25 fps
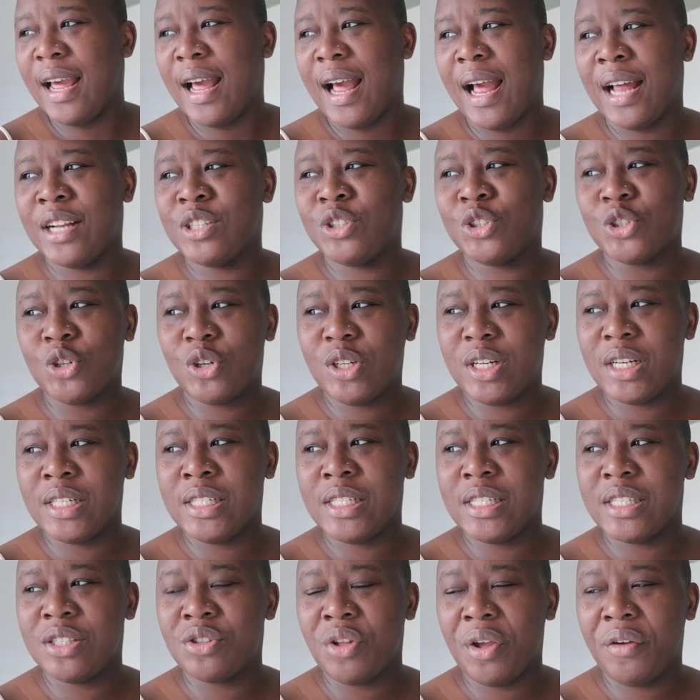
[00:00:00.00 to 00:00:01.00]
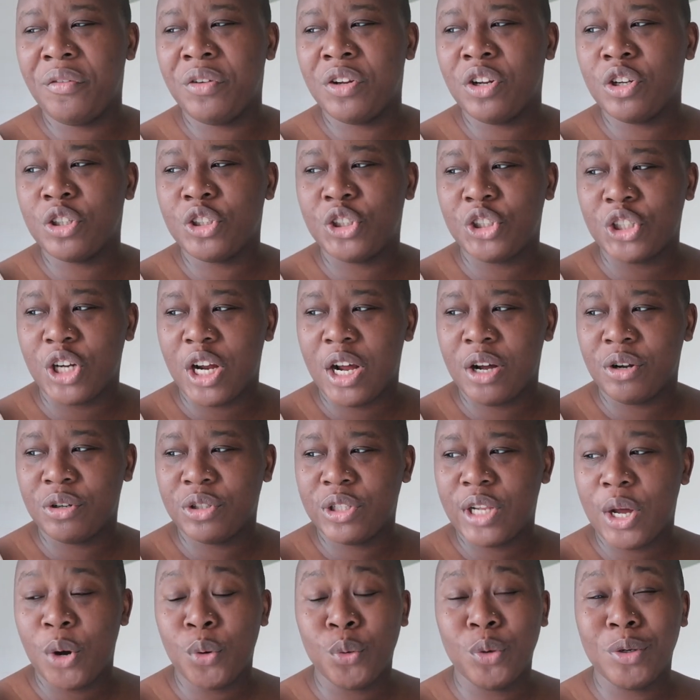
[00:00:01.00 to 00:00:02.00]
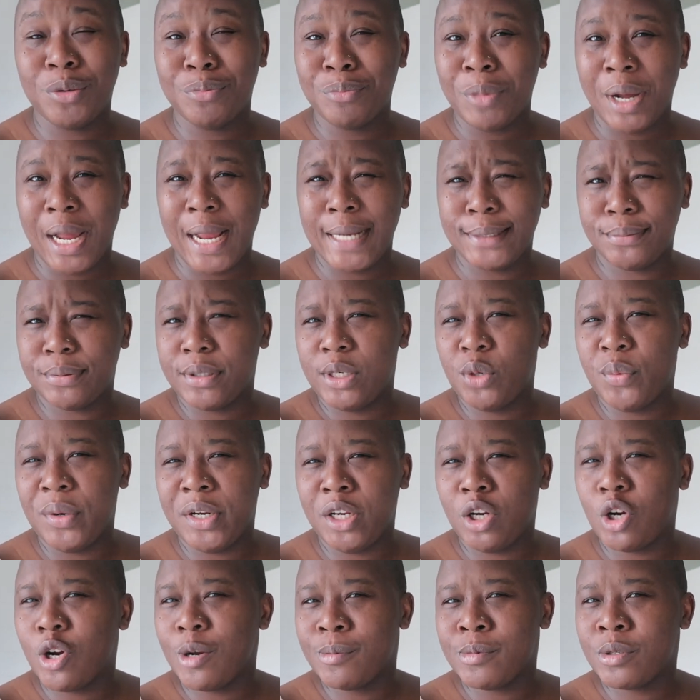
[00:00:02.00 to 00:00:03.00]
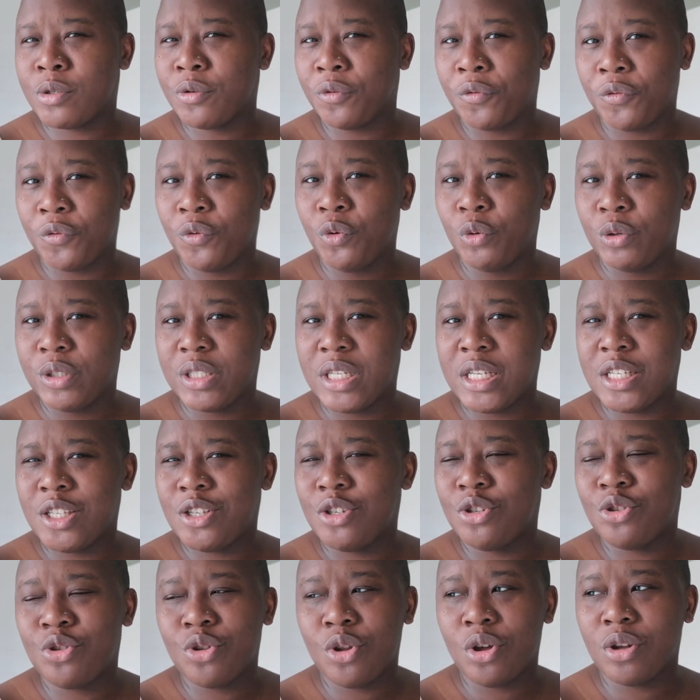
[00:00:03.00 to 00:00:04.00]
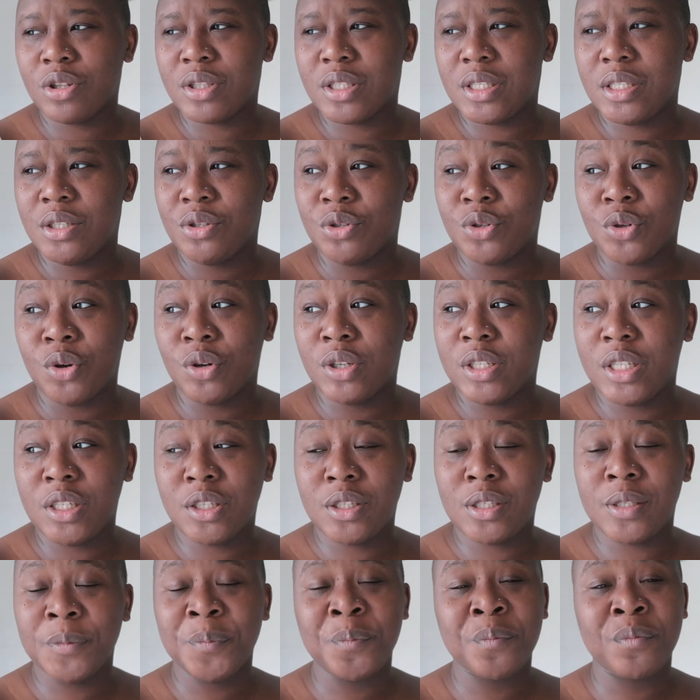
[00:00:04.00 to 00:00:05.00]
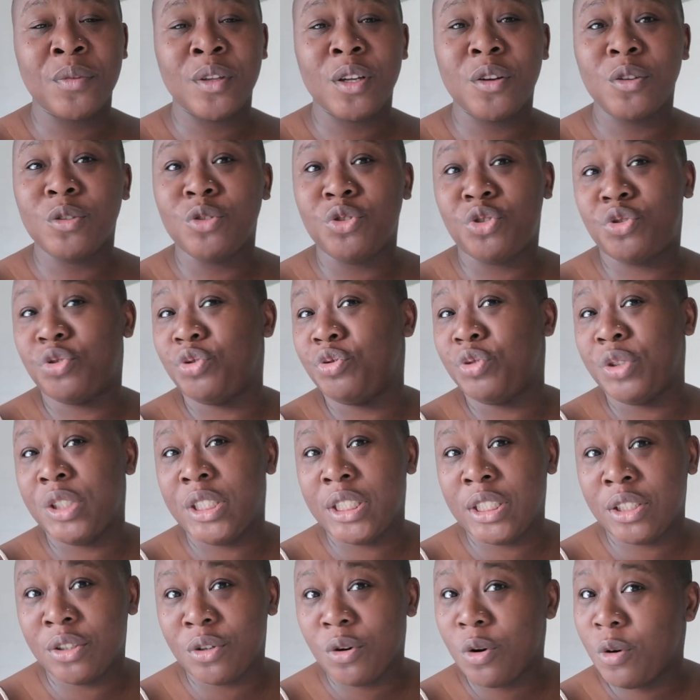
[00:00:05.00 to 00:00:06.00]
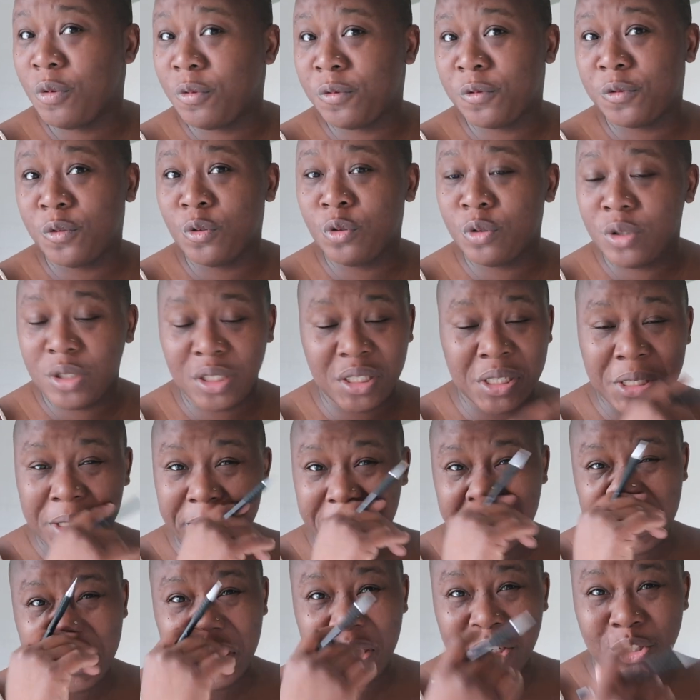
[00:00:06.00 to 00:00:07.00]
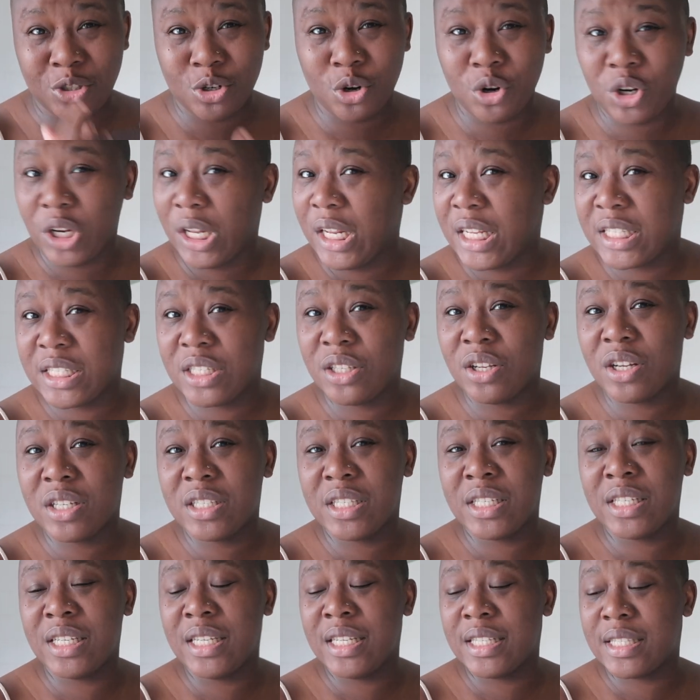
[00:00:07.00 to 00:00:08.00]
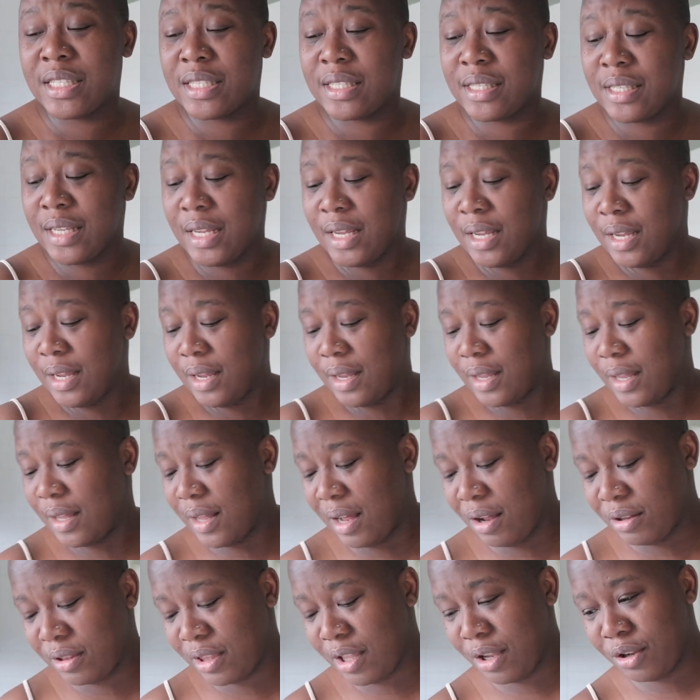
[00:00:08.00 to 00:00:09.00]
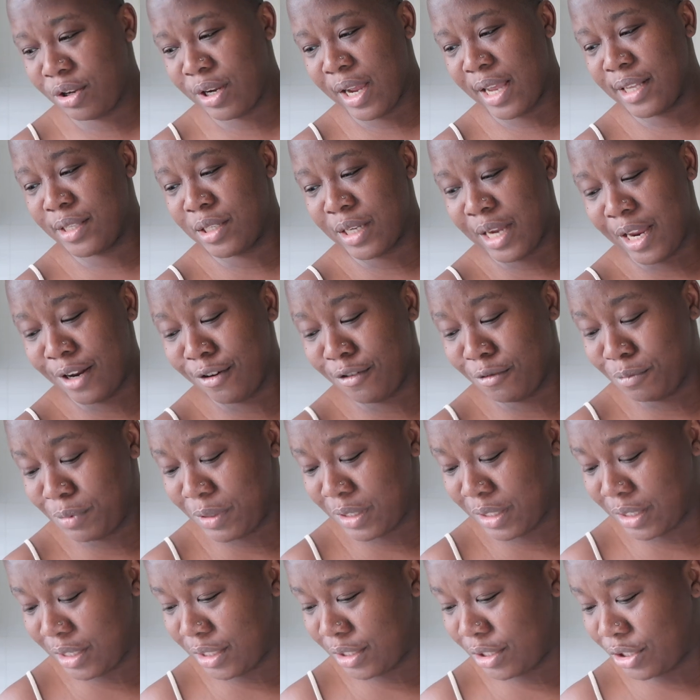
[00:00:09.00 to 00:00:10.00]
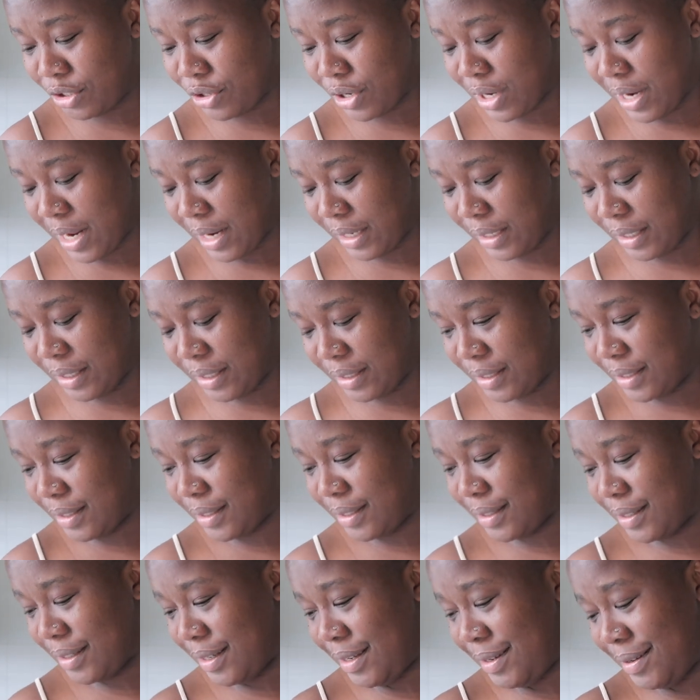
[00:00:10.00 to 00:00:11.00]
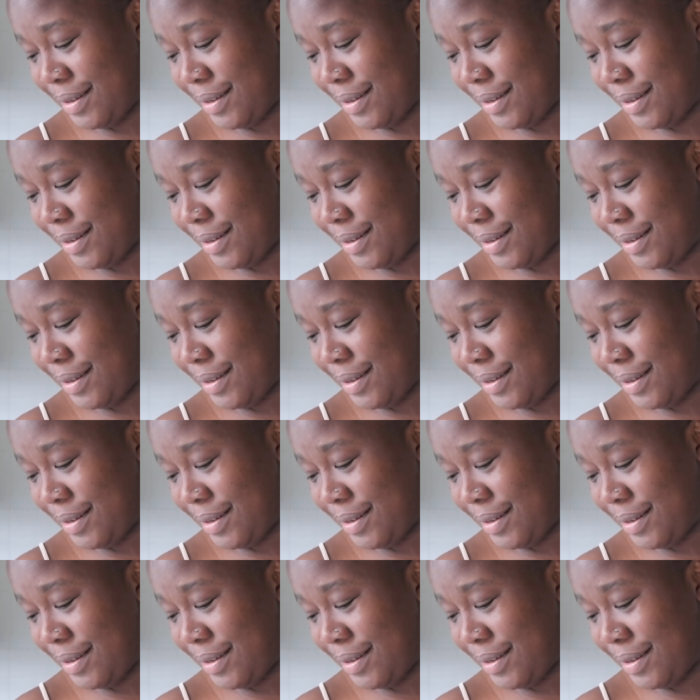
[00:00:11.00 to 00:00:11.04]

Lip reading: And Jordan is not even a child that would mind, especially when it comes to food. He's not into all this drink or food. He doesn't eat chocolate. He doesn't eat, I'll tell you guys, kind of biscuits Jordan eats.